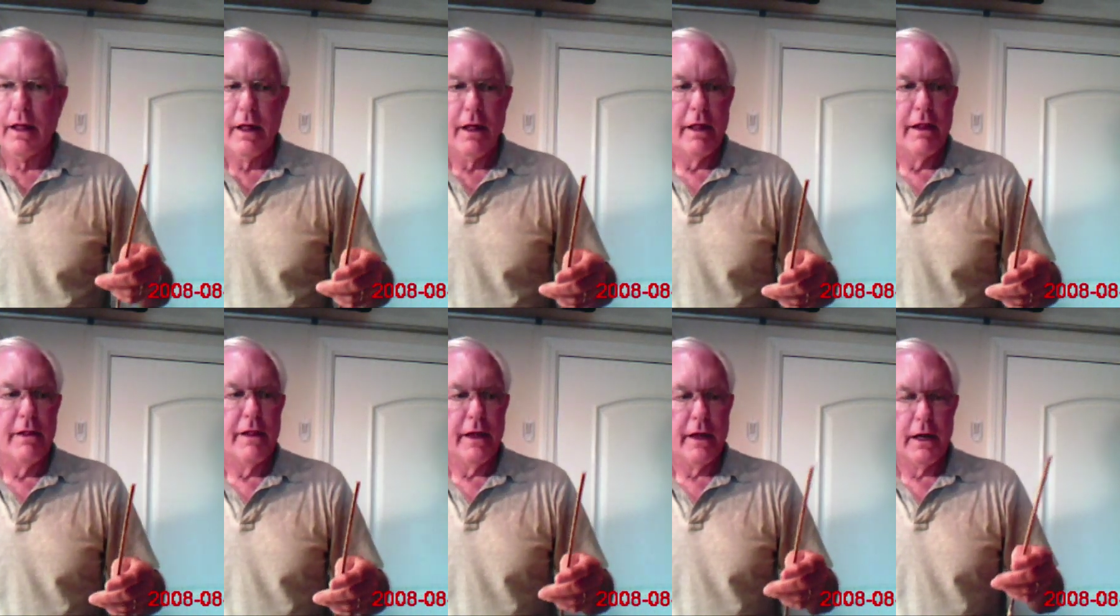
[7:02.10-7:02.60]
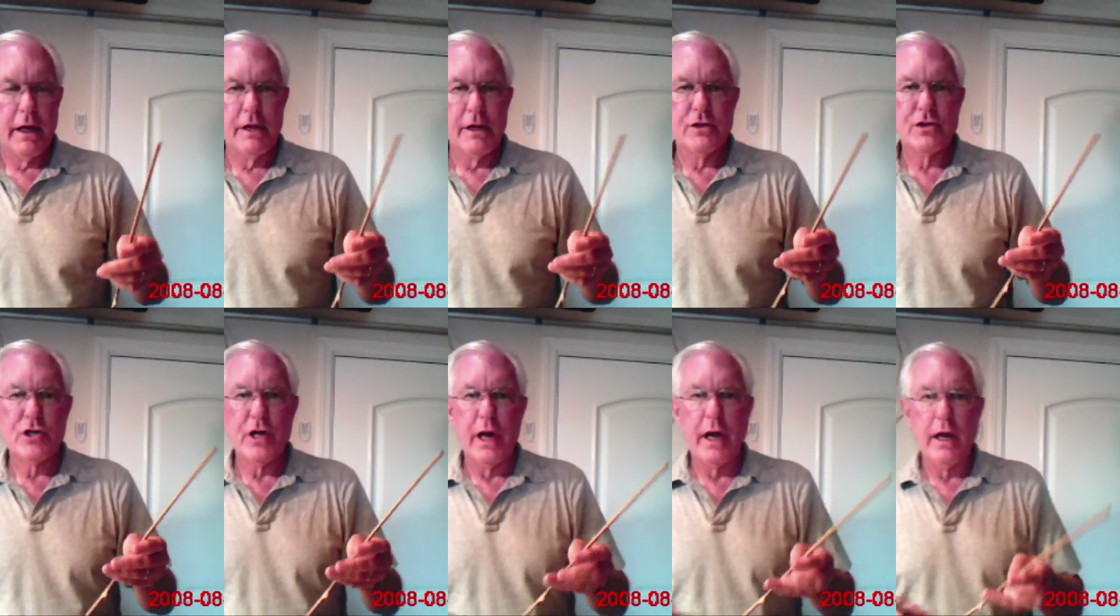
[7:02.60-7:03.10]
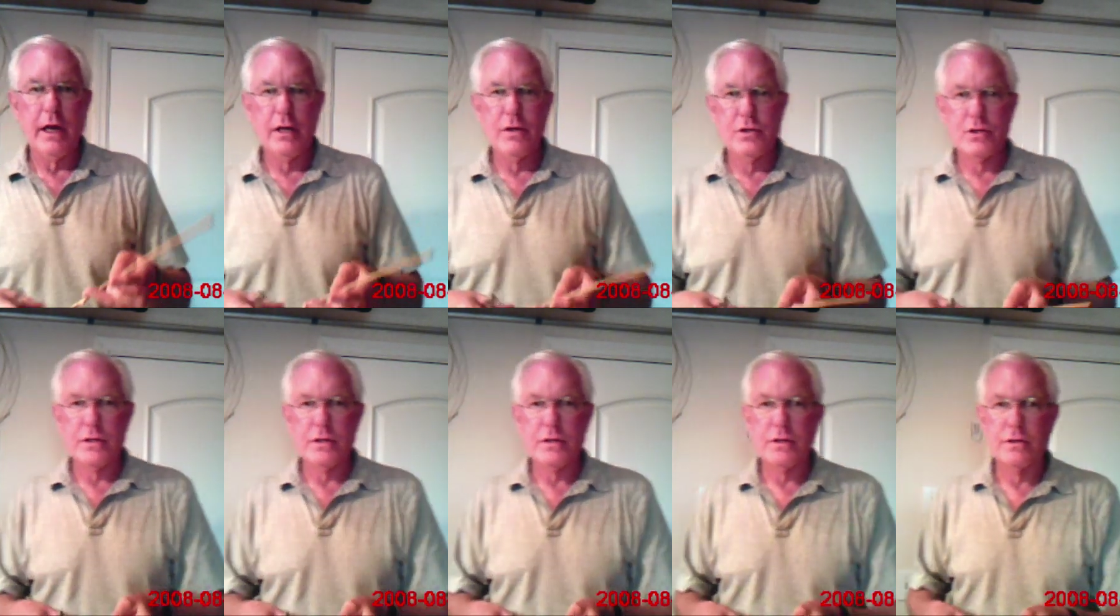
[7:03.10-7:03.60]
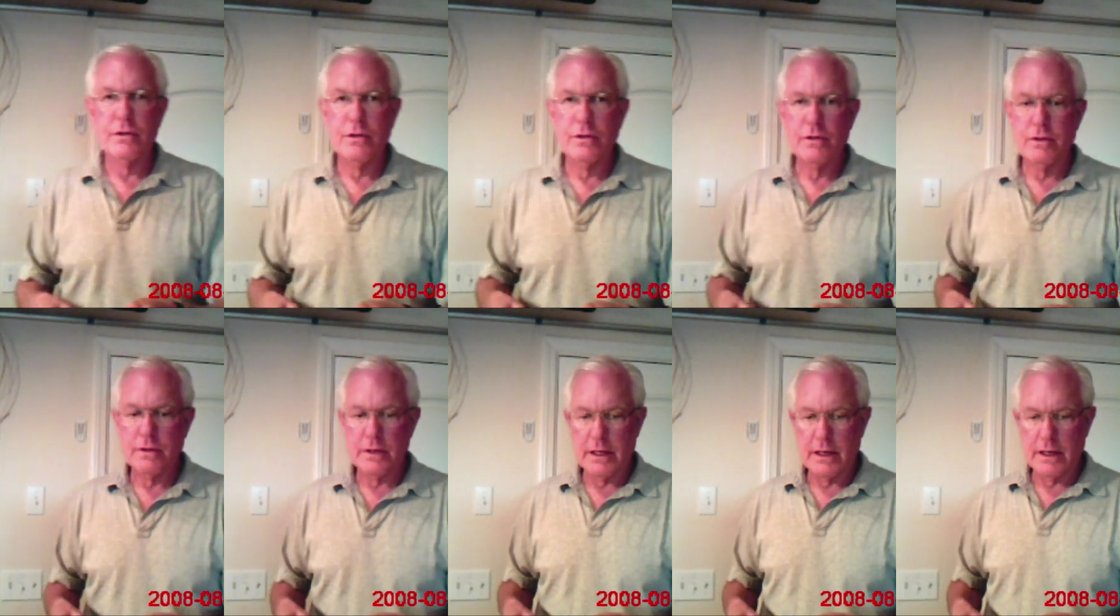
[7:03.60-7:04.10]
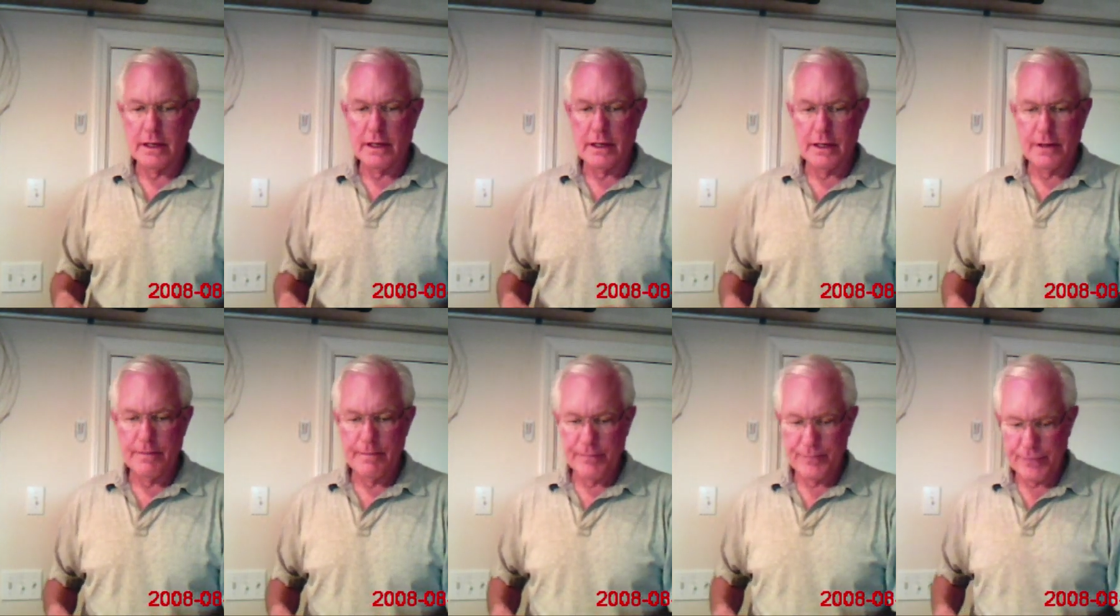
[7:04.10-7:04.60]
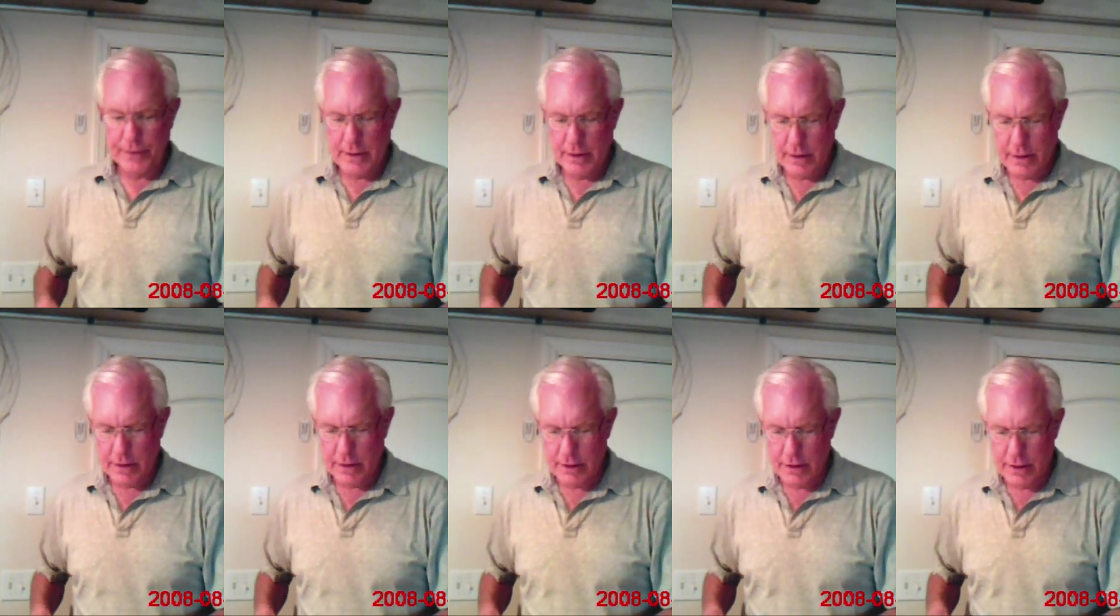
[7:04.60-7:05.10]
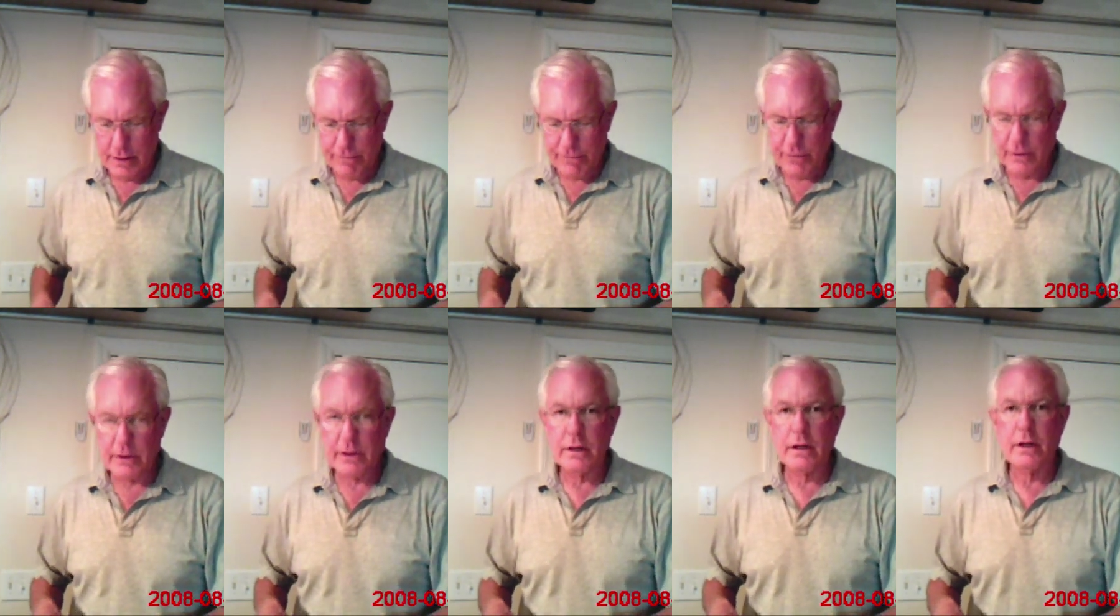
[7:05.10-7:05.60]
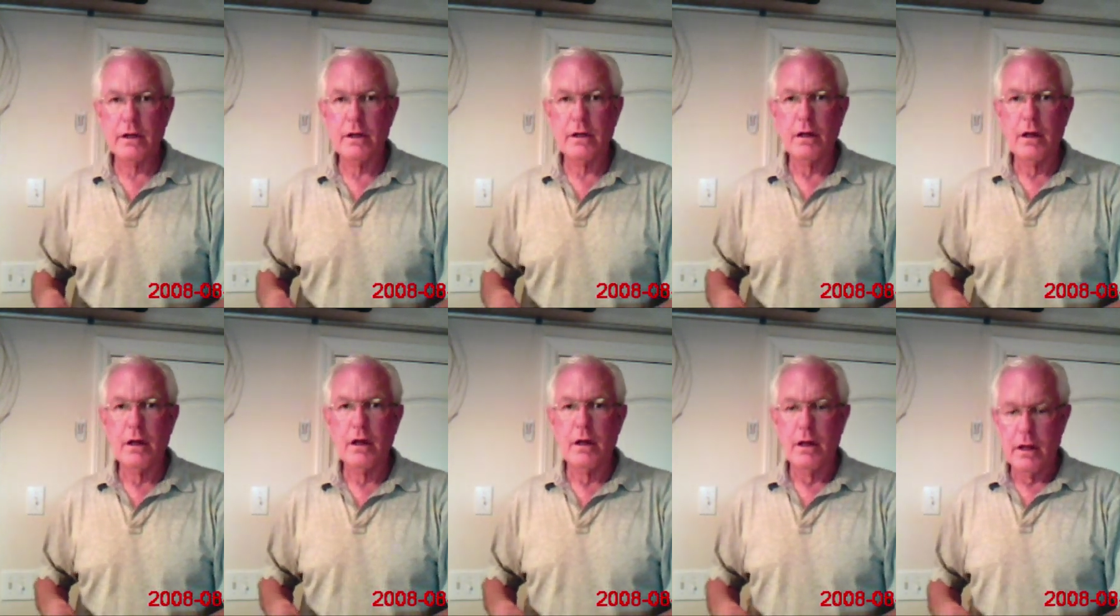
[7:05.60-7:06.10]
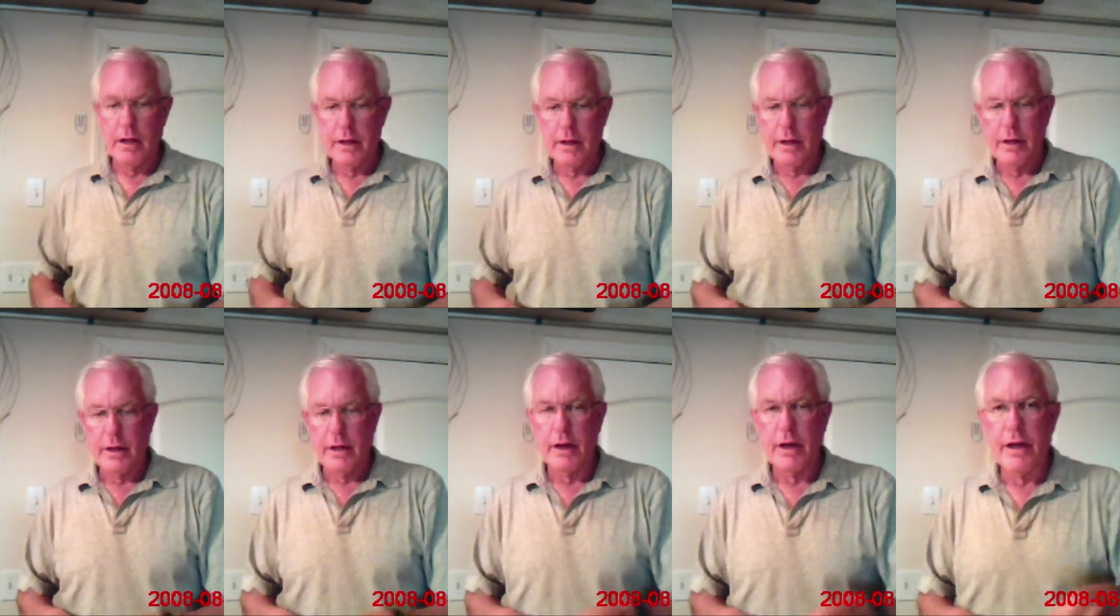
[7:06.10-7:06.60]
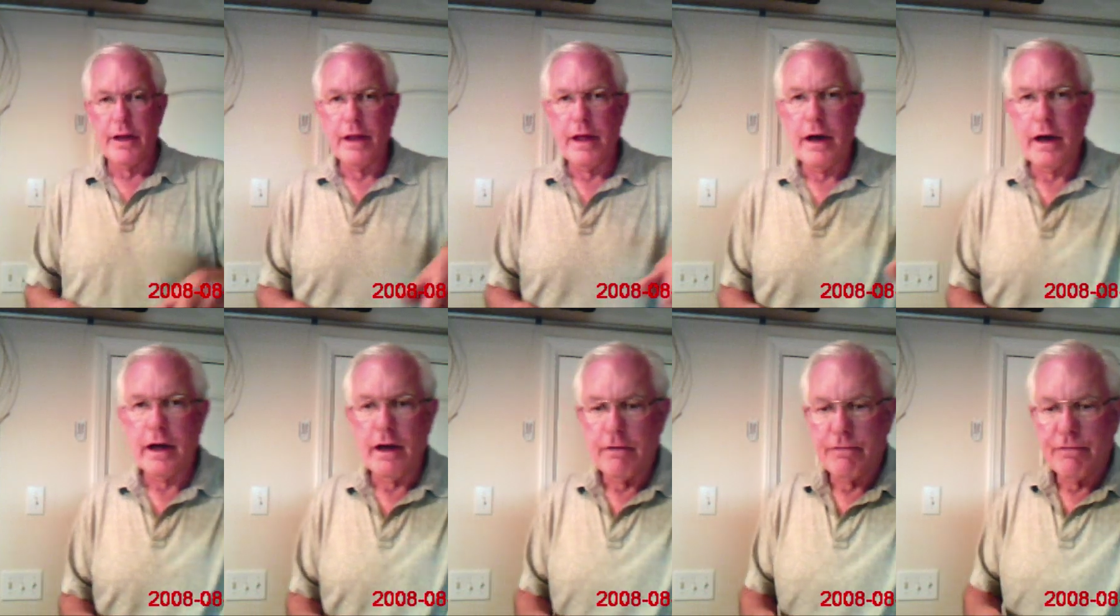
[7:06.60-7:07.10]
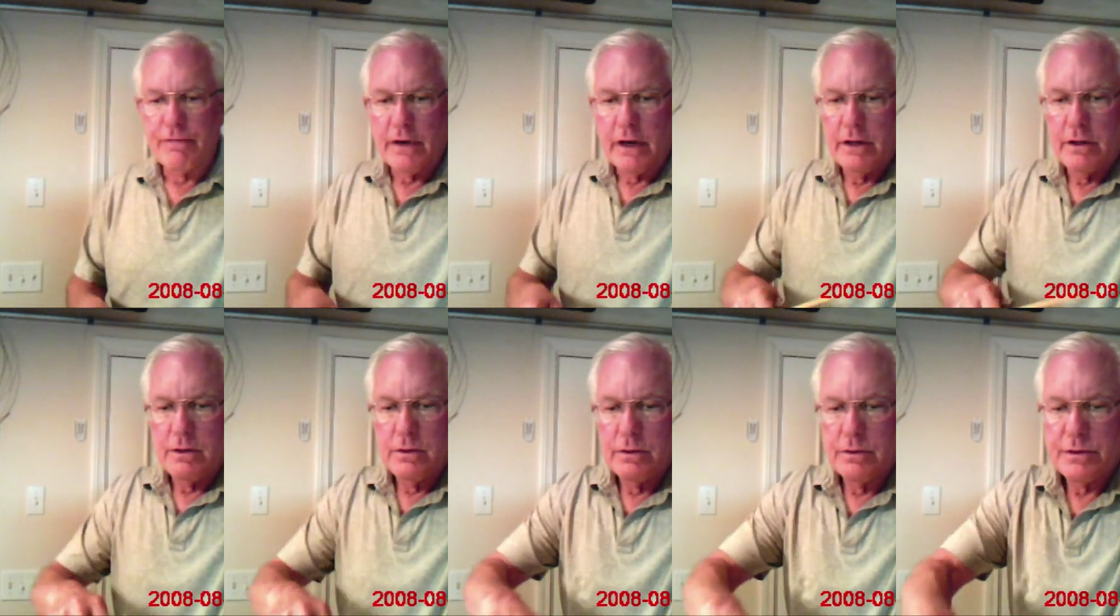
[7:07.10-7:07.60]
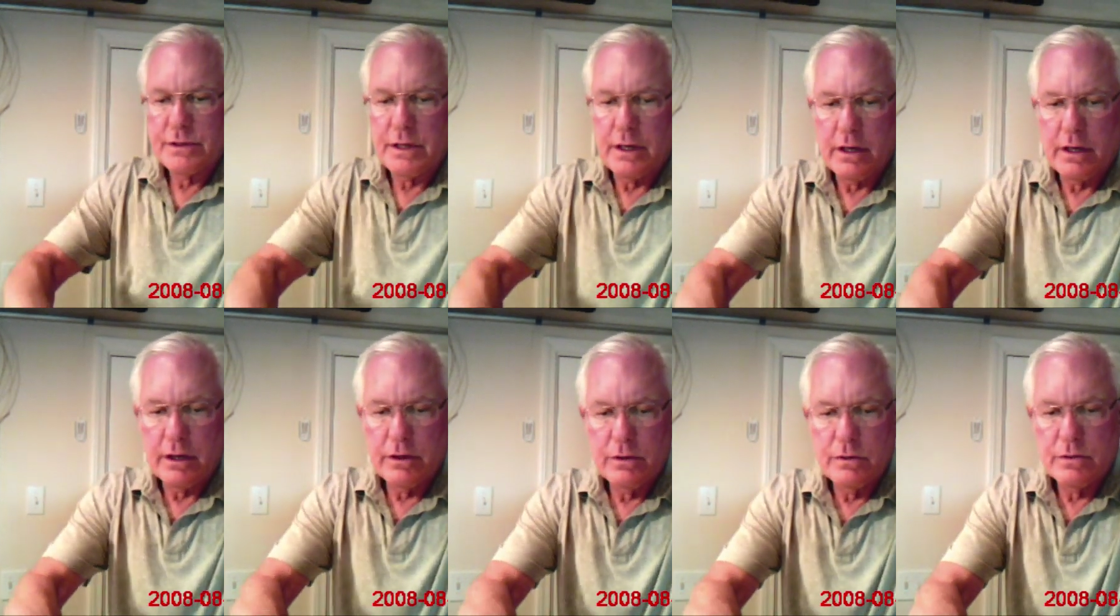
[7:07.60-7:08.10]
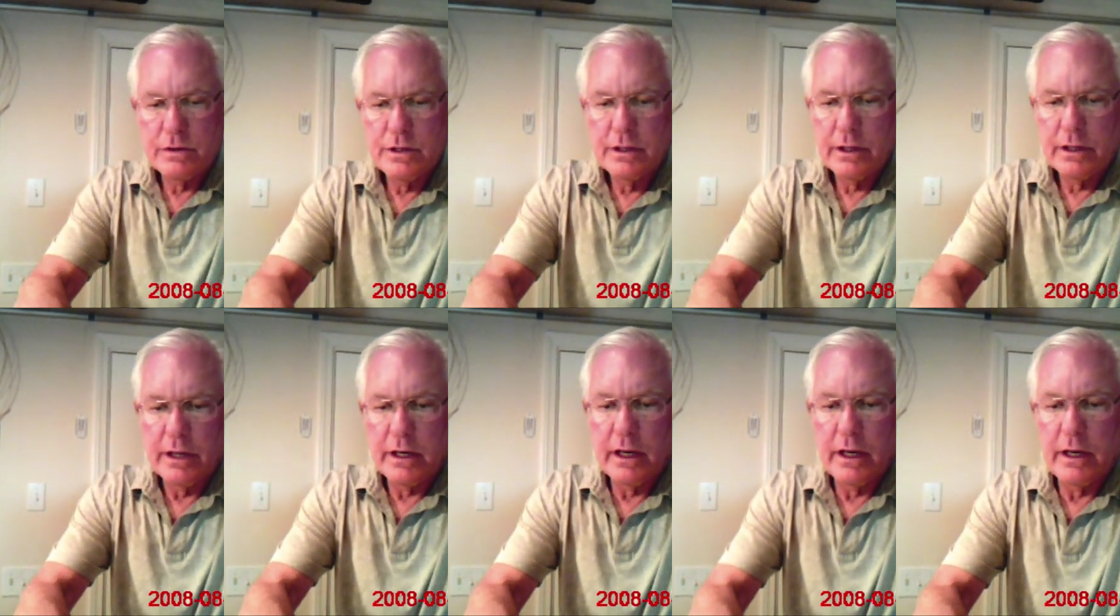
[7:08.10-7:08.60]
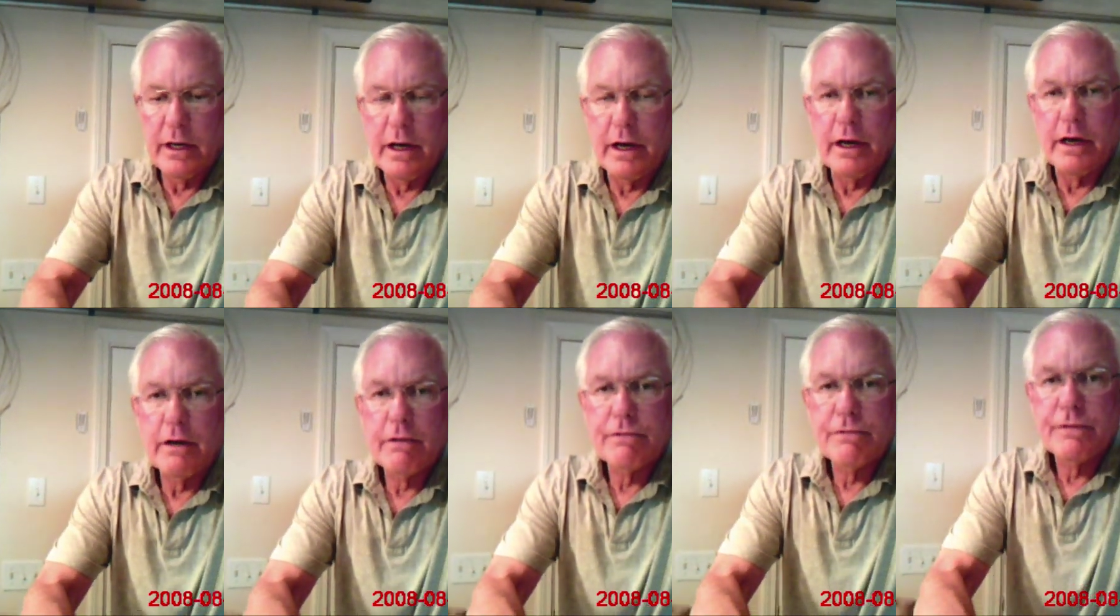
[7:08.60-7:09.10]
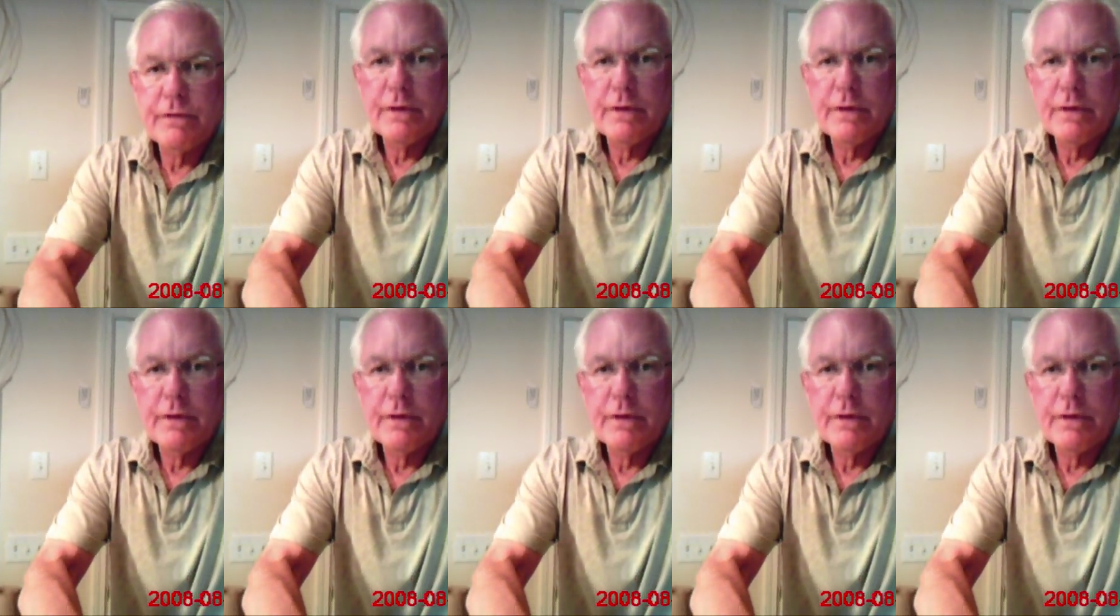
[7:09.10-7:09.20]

then I change to a different knife. I use a utility knife,